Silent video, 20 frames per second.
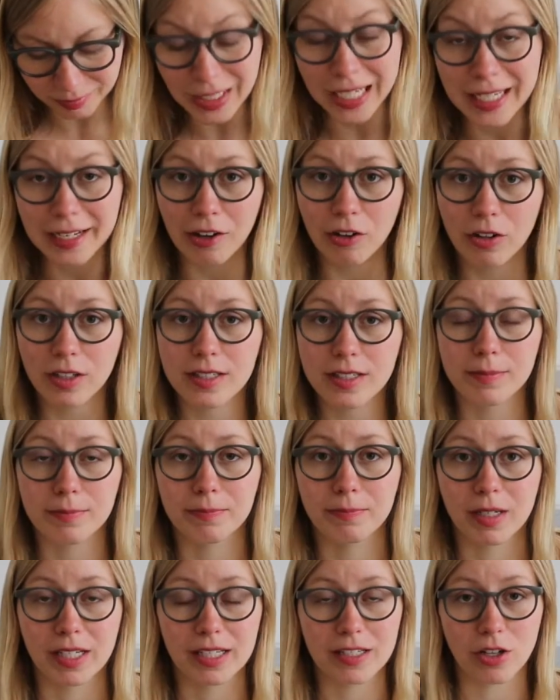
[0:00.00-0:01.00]
I know
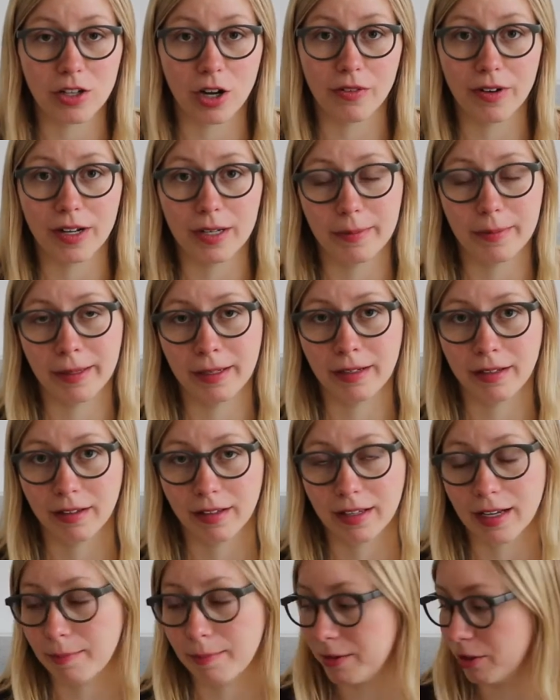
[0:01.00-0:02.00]
it's already been a
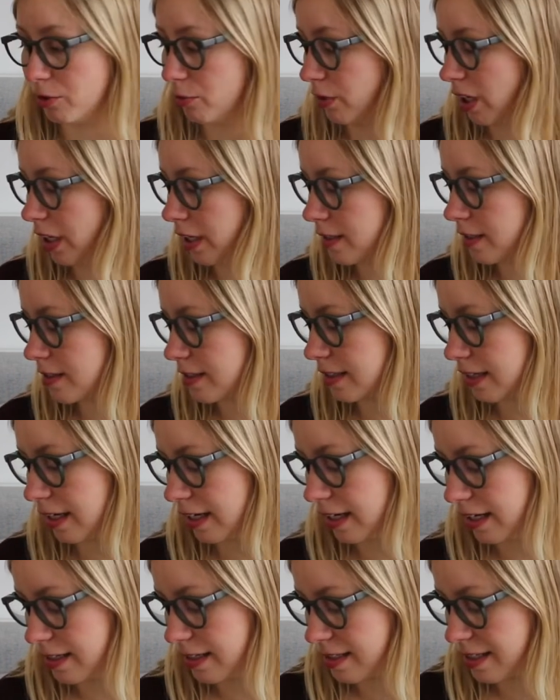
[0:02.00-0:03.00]
couple of weeks
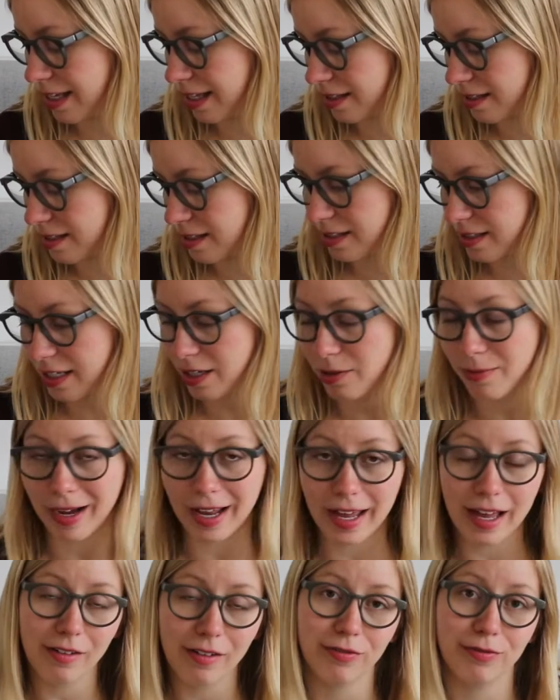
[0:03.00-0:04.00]
since
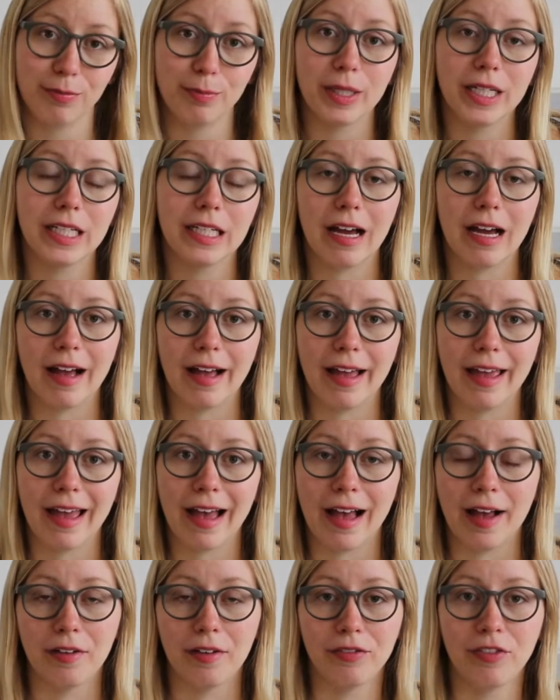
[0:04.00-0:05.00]
EYF, but I
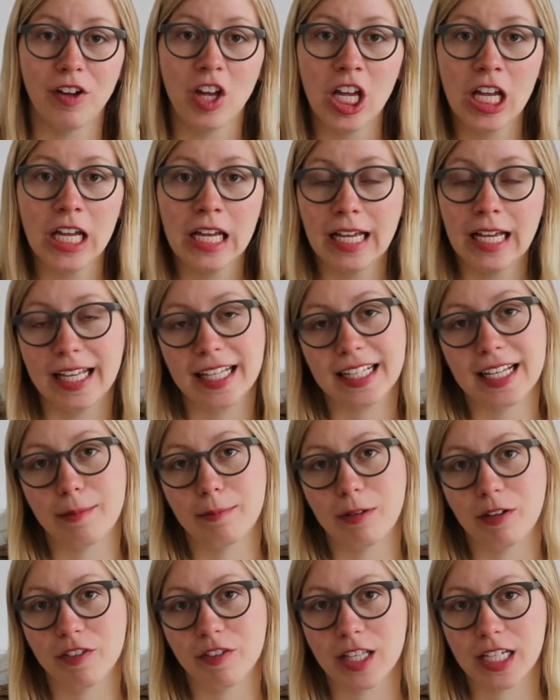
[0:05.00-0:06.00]
have a
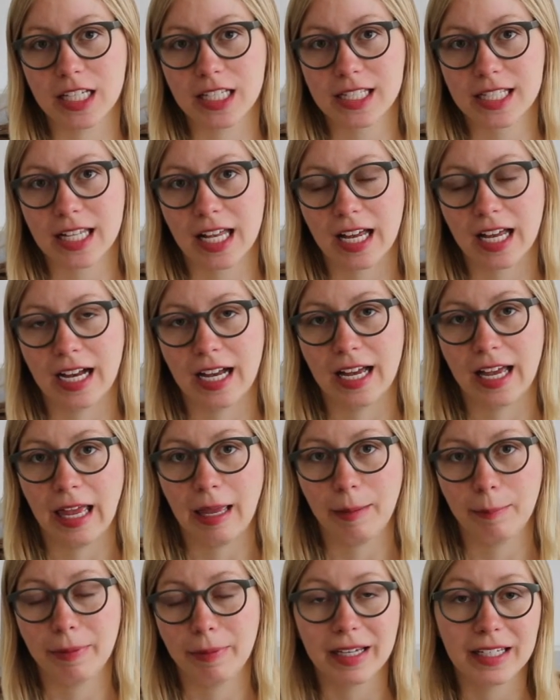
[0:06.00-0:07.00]
couple of things that
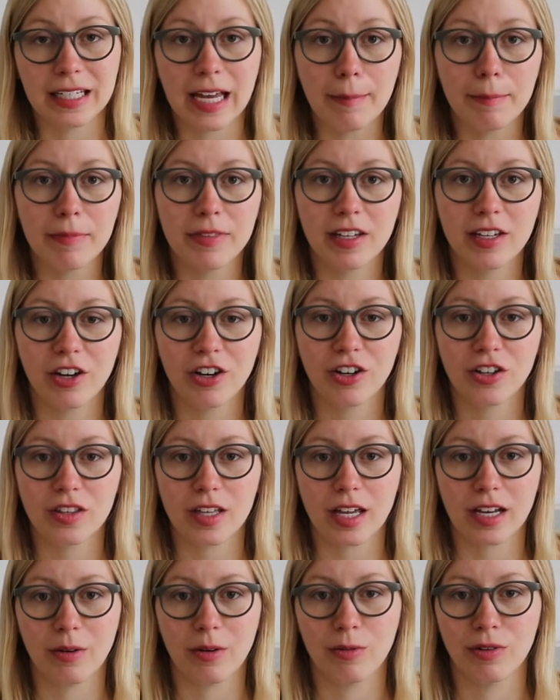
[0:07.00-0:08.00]
I picked up there
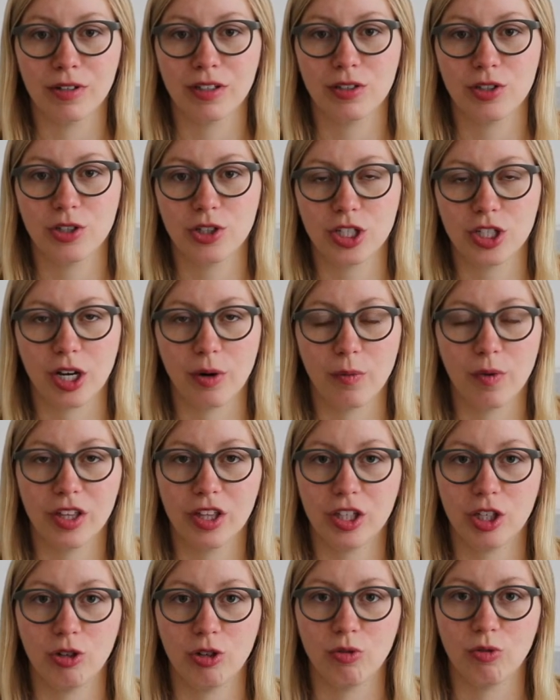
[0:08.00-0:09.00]
that I wanted to share
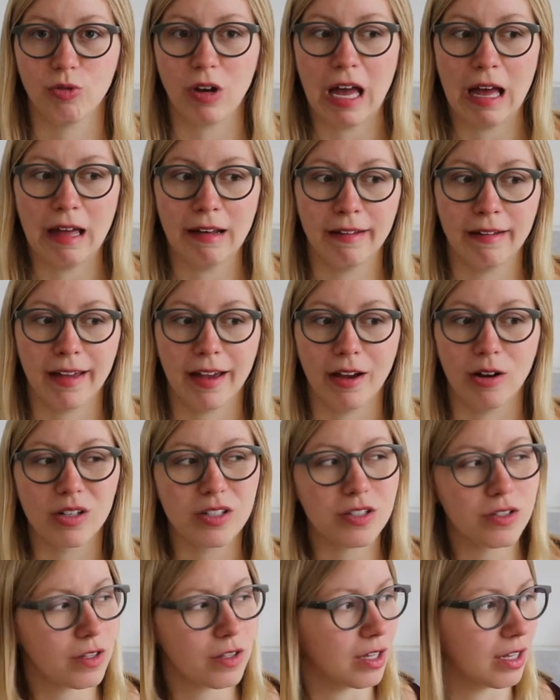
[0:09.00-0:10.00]
with you, and I
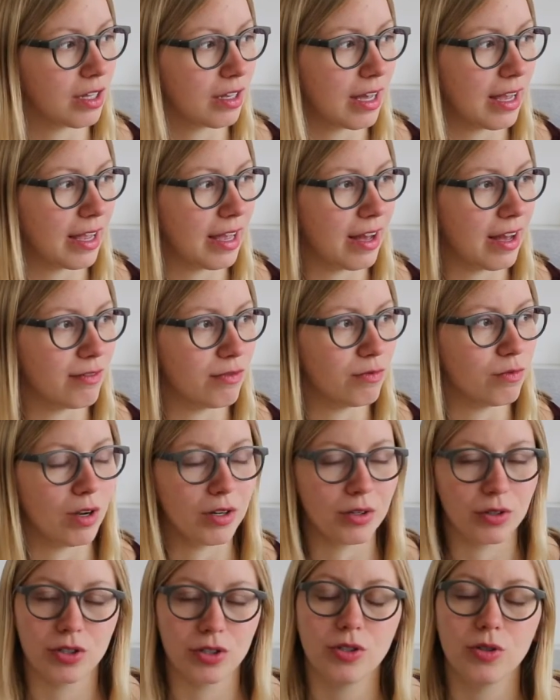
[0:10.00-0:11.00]
also think I have
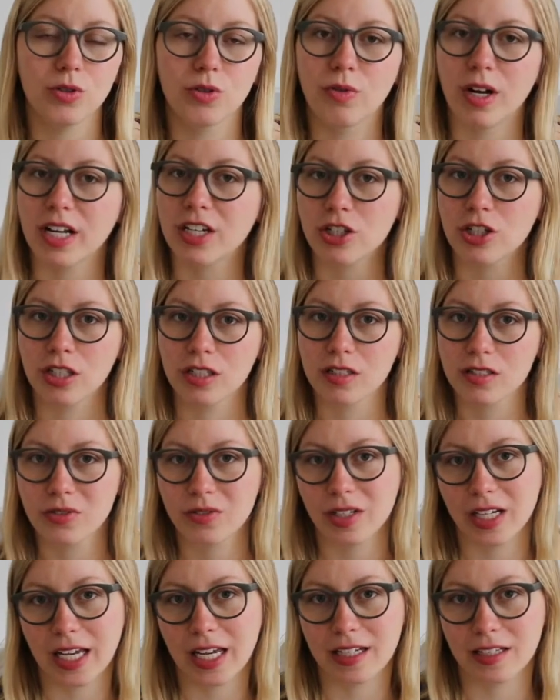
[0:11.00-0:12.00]
1 or 2 questions
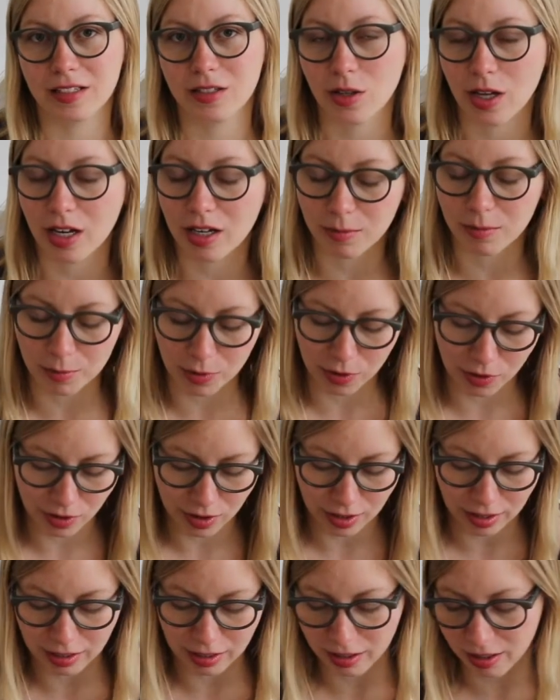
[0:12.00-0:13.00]
related to Edinburgh
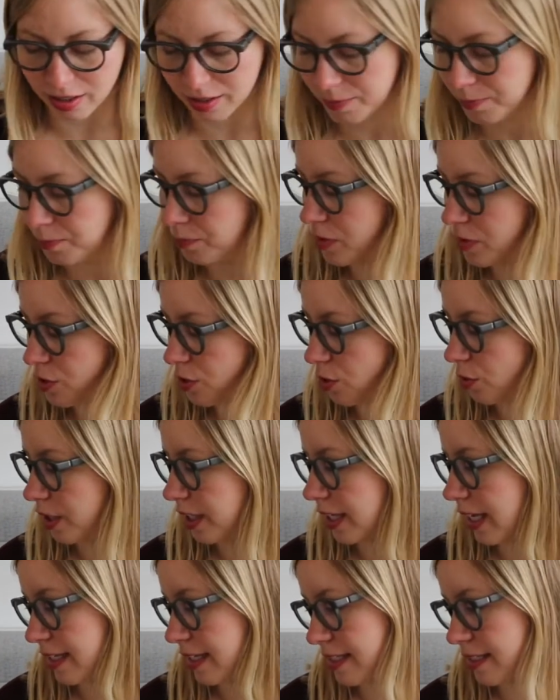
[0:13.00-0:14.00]
that I got. So
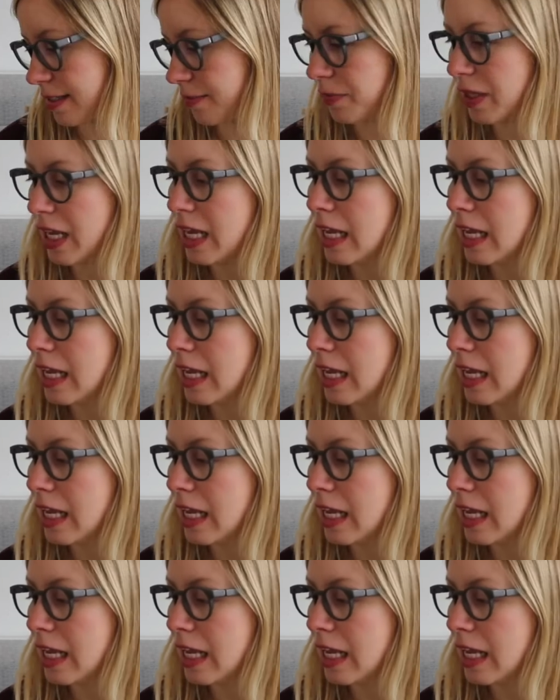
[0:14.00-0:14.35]
yes.